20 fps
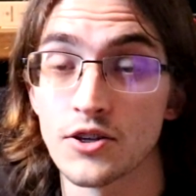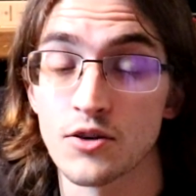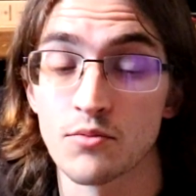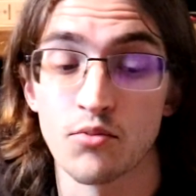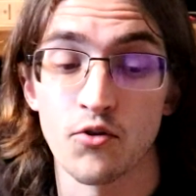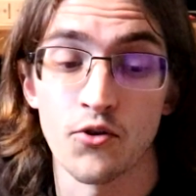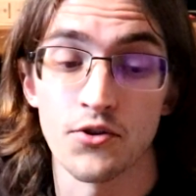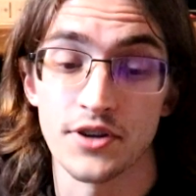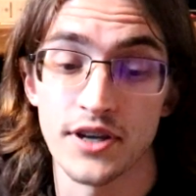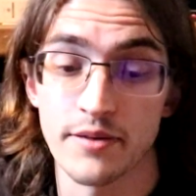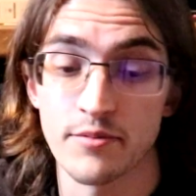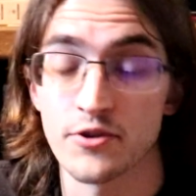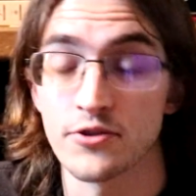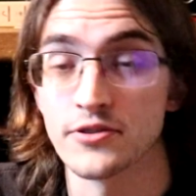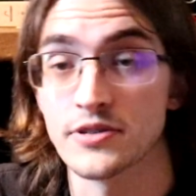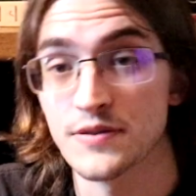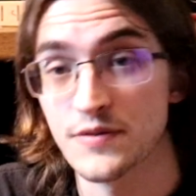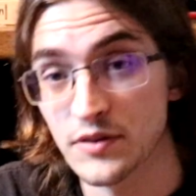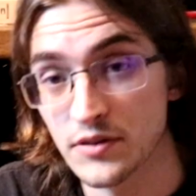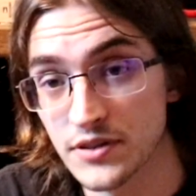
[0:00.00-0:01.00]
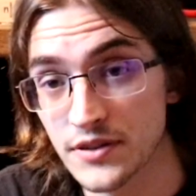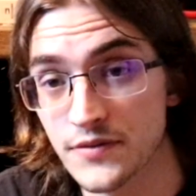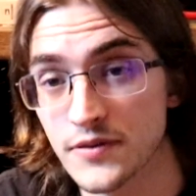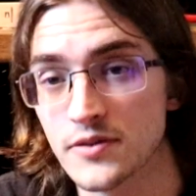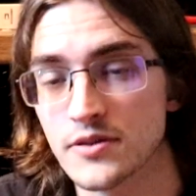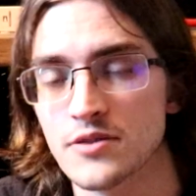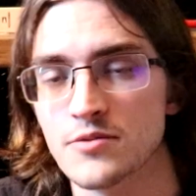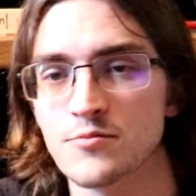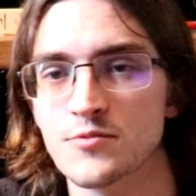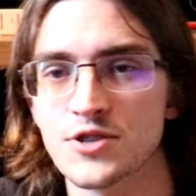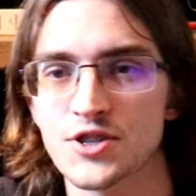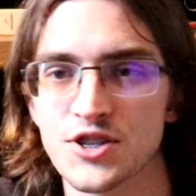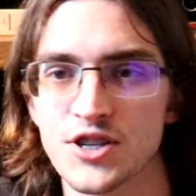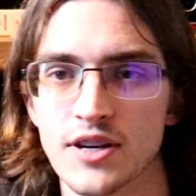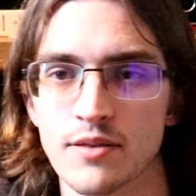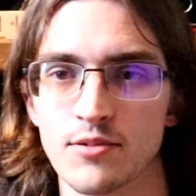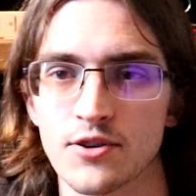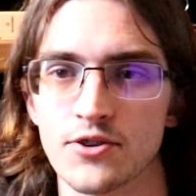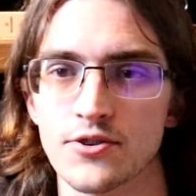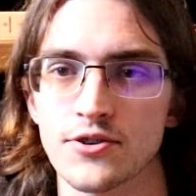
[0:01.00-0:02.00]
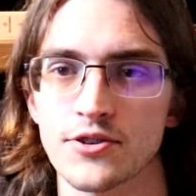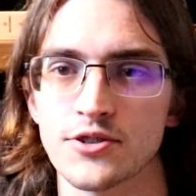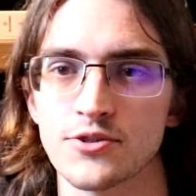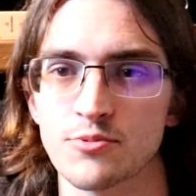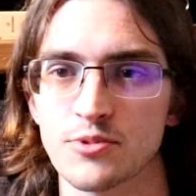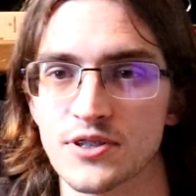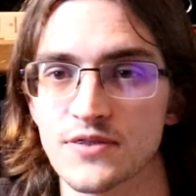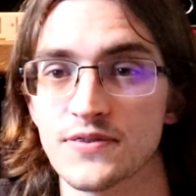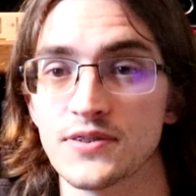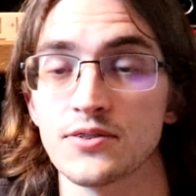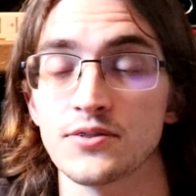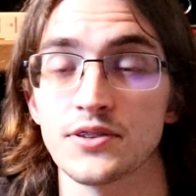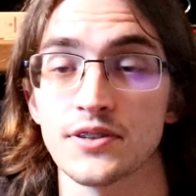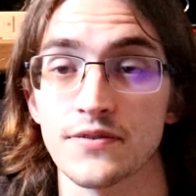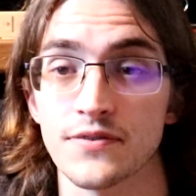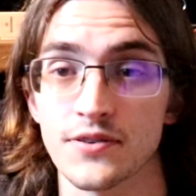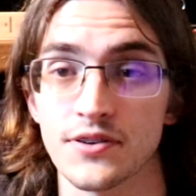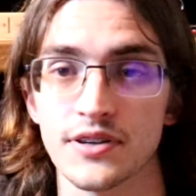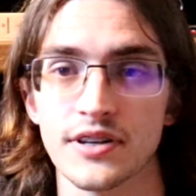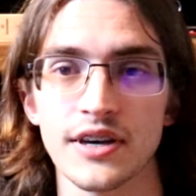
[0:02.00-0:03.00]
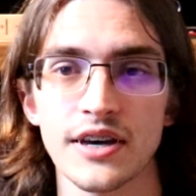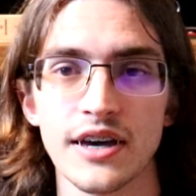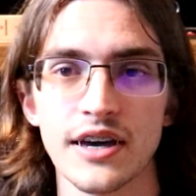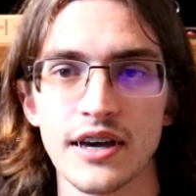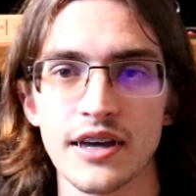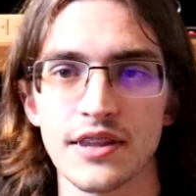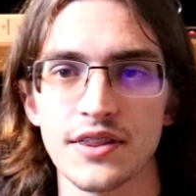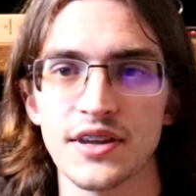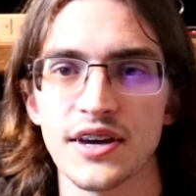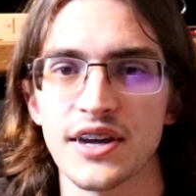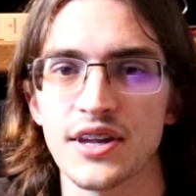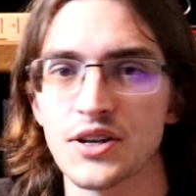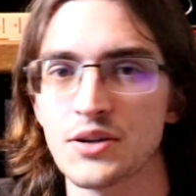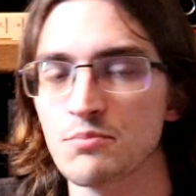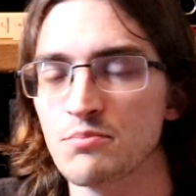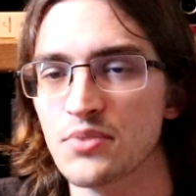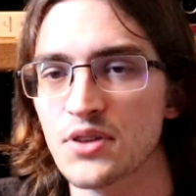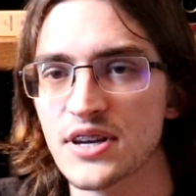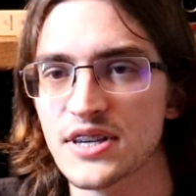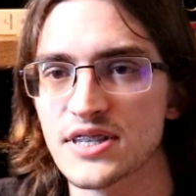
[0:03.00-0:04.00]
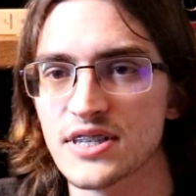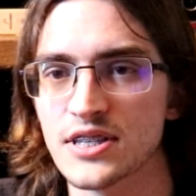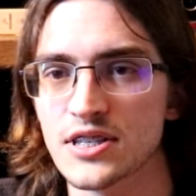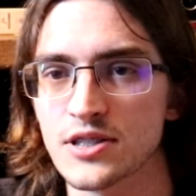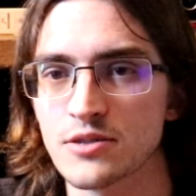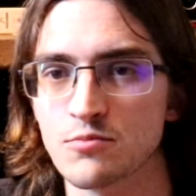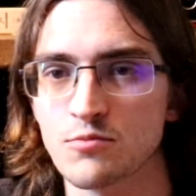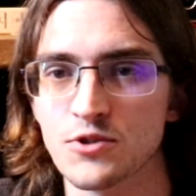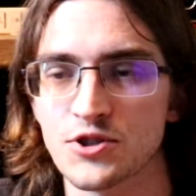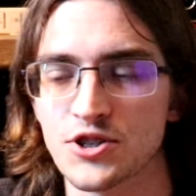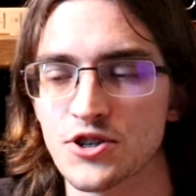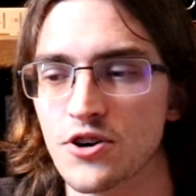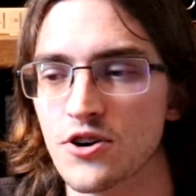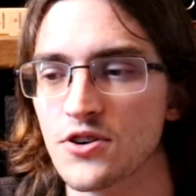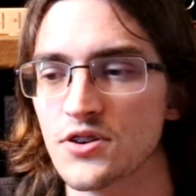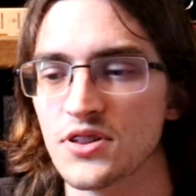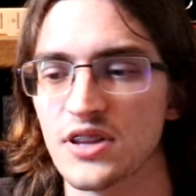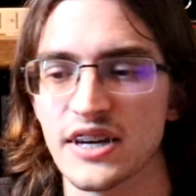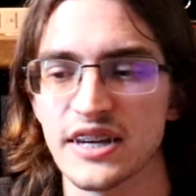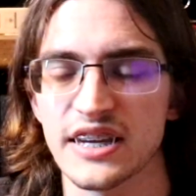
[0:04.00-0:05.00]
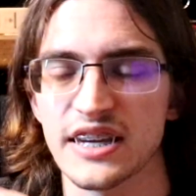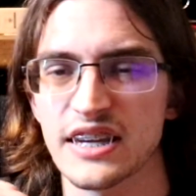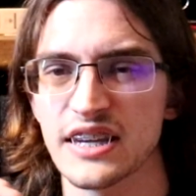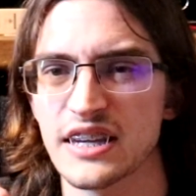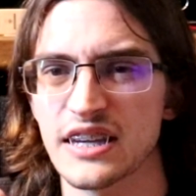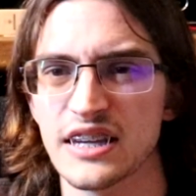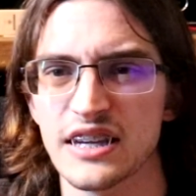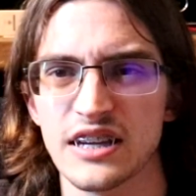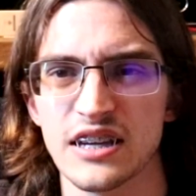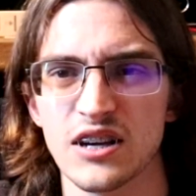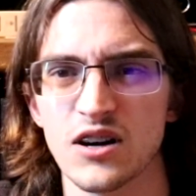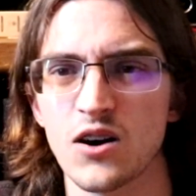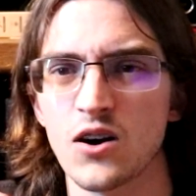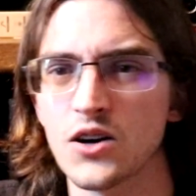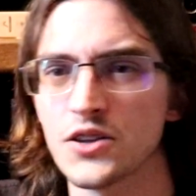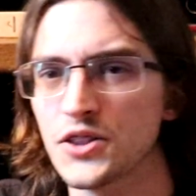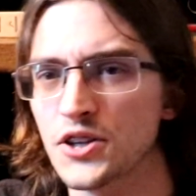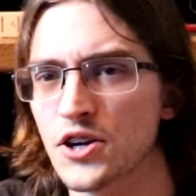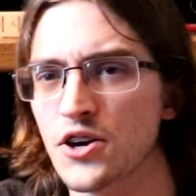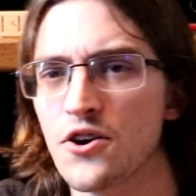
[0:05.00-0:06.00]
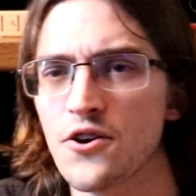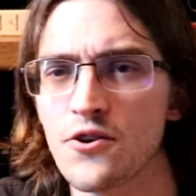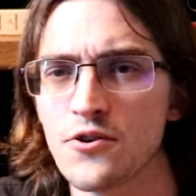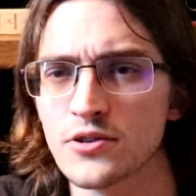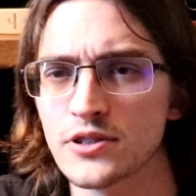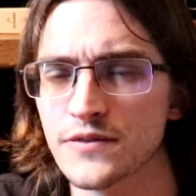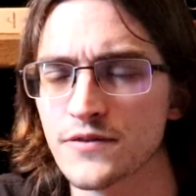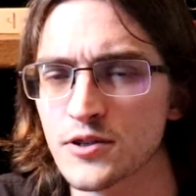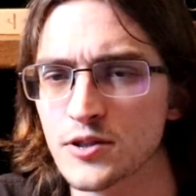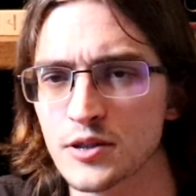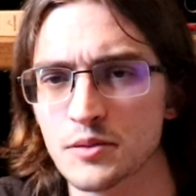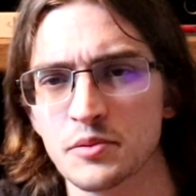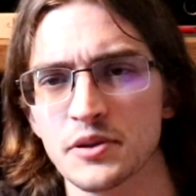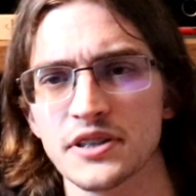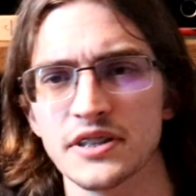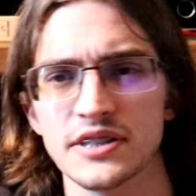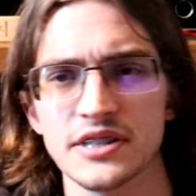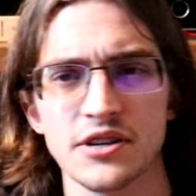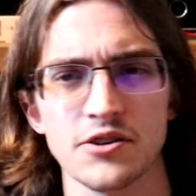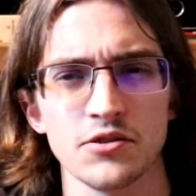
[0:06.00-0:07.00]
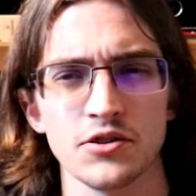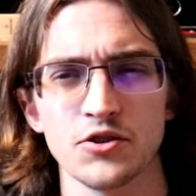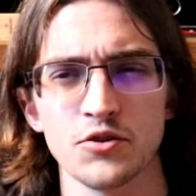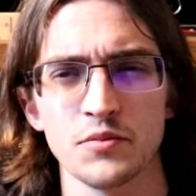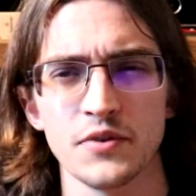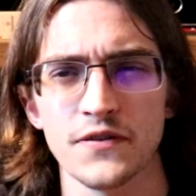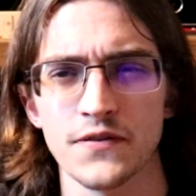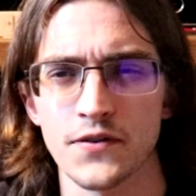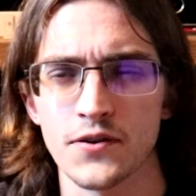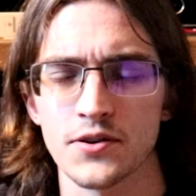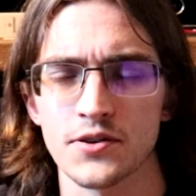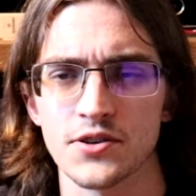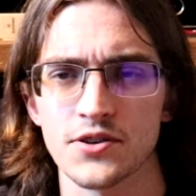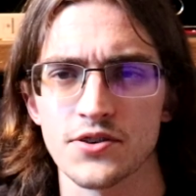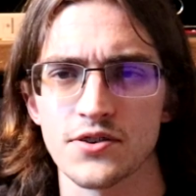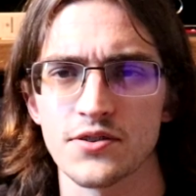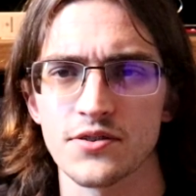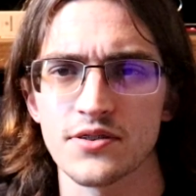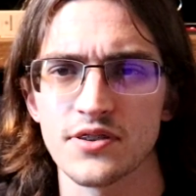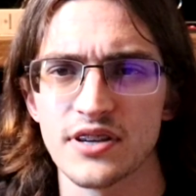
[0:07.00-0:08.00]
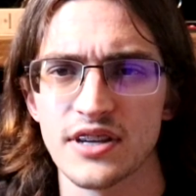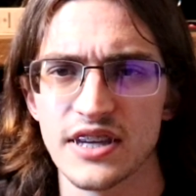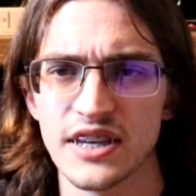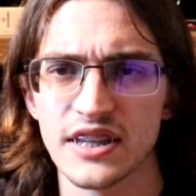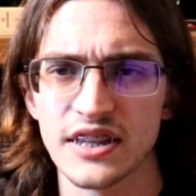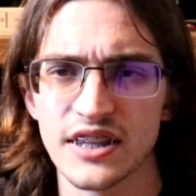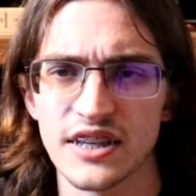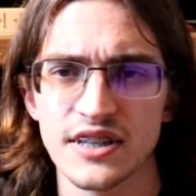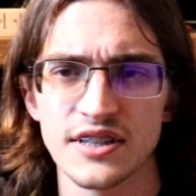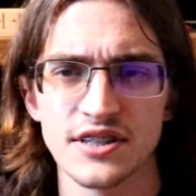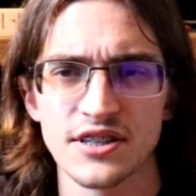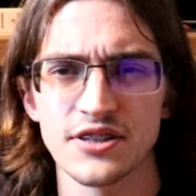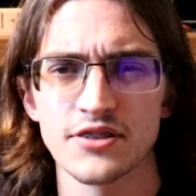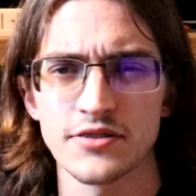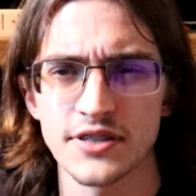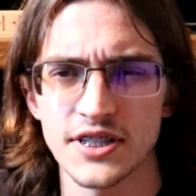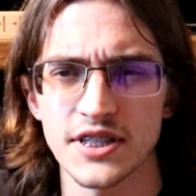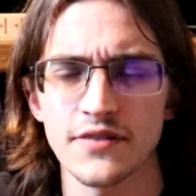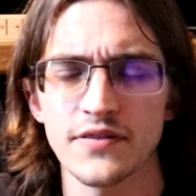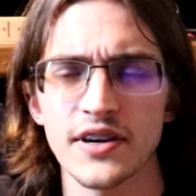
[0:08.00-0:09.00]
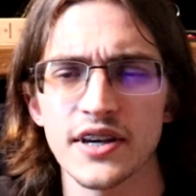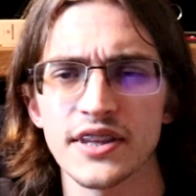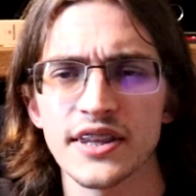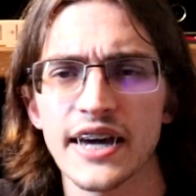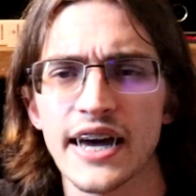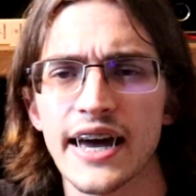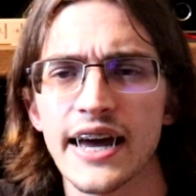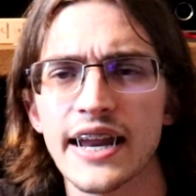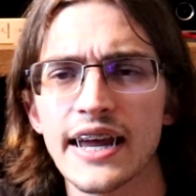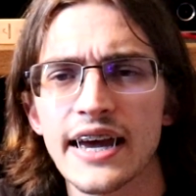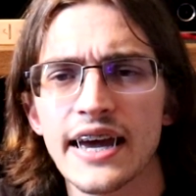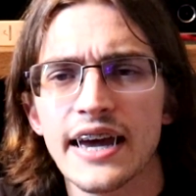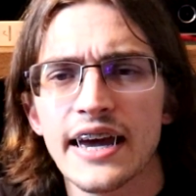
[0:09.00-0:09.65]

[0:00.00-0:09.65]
Poor neighborhoods feel different than rich neighborhoods, which feel different than places which are, like, on the coast versus places that are a little bit further inland, stuff like that.